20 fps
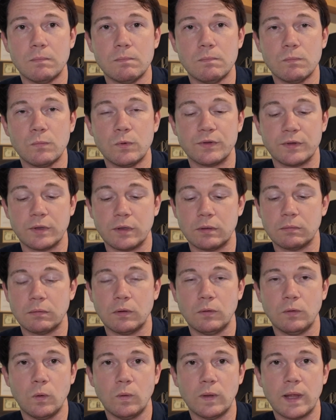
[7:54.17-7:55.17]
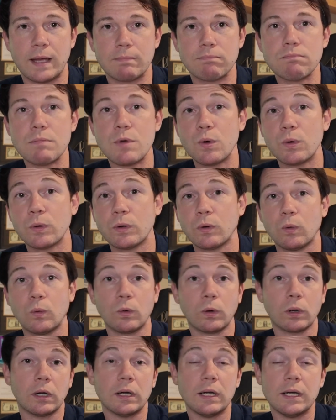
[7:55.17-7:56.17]
with a low light mode,
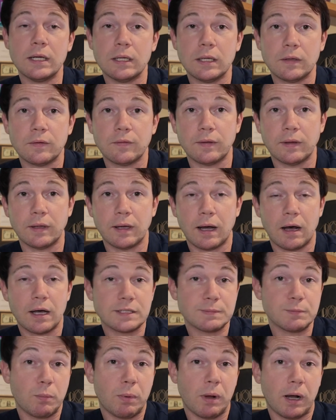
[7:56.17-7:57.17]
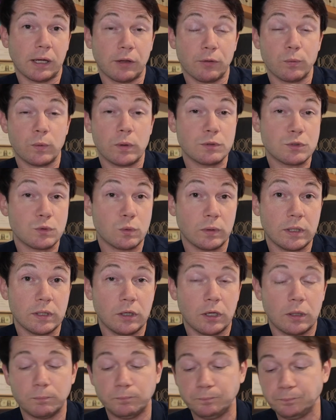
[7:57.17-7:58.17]
or the Osmo Pocket 3 was really
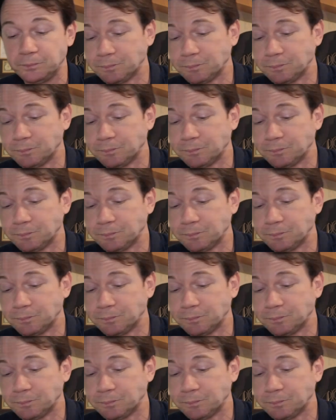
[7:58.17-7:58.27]
good.